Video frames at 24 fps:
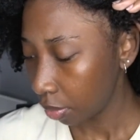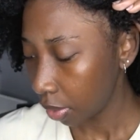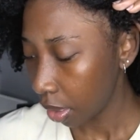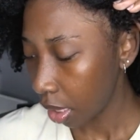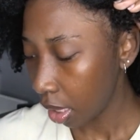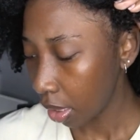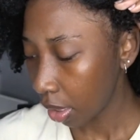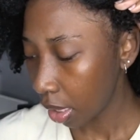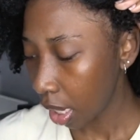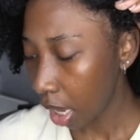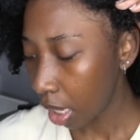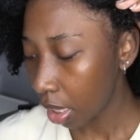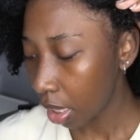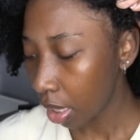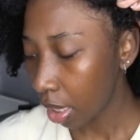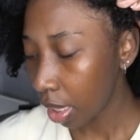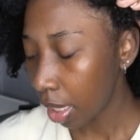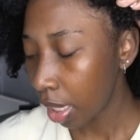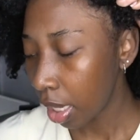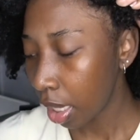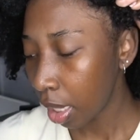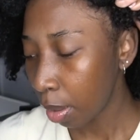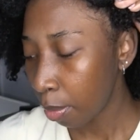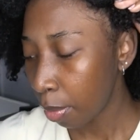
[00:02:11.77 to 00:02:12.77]
it's kind of
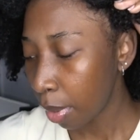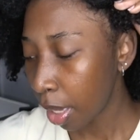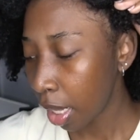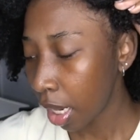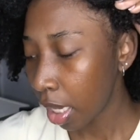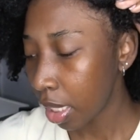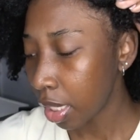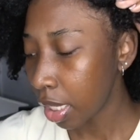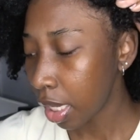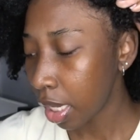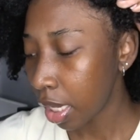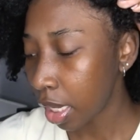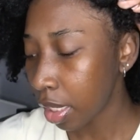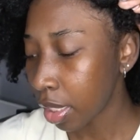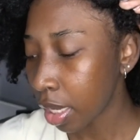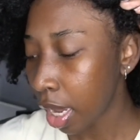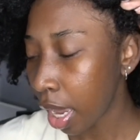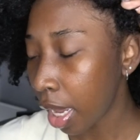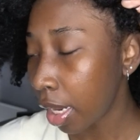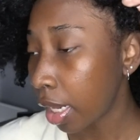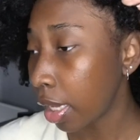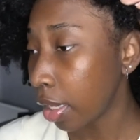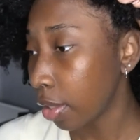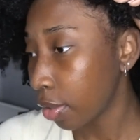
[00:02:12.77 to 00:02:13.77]
itty bitty teeny
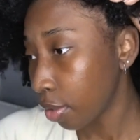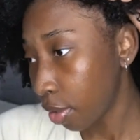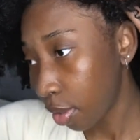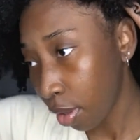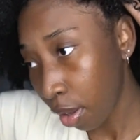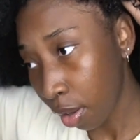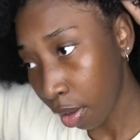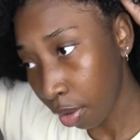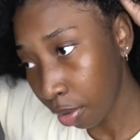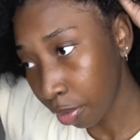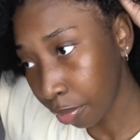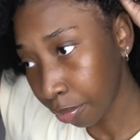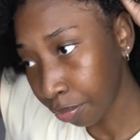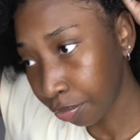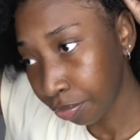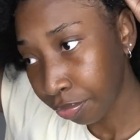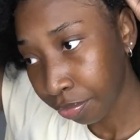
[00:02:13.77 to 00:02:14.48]
tiny. So,